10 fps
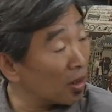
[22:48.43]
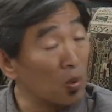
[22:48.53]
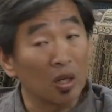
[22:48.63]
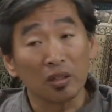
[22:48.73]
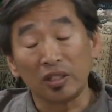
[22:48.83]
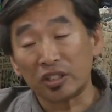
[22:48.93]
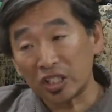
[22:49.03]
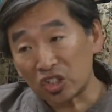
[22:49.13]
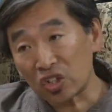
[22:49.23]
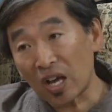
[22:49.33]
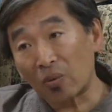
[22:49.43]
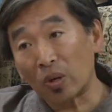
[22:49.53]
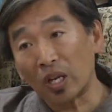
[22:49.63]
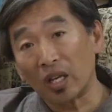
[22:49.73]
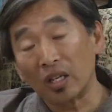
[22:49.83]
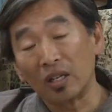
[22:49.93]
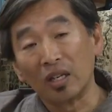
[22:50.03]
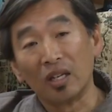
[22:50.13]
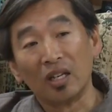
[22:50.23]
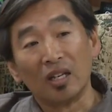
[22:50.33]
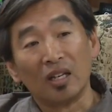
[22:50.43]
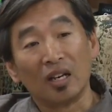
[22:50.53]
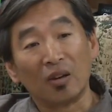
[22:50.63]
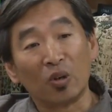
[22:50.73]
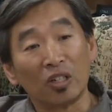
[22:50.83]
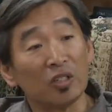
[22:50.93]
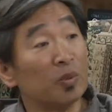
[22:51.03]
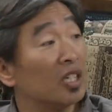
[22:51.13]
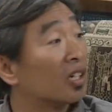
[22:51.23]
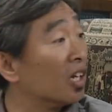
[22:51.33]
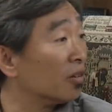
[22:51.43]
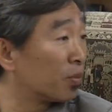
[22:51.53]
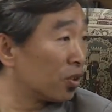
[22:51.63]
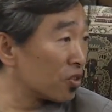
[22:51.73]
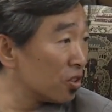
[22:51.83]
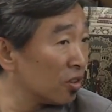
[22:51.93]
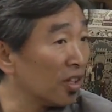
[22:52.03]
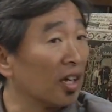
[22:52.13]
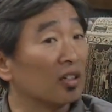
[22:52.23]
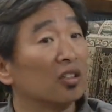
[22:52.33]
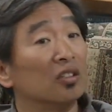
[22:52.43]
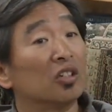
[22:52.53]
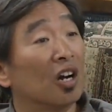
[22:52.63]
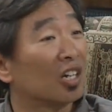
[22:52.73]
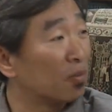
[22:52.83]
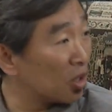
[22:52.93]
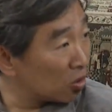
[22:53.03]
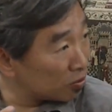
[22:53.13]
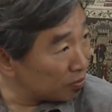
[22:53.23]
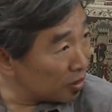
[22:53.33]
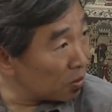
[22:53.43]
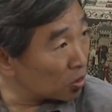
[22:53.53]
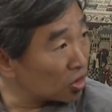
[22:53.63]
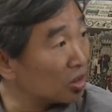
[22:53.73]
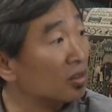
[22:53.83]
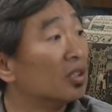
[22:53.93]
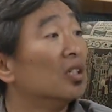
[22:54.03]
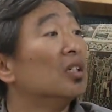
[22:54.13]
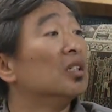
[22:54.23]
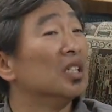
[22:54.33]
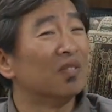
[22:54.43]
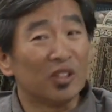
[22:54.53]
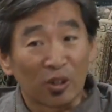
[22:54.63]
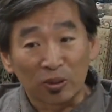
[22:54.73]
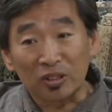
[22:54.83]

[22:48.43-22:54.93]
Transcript: I wanted to teach that way. I wanted to be a kind of person that could talk about emotion, even though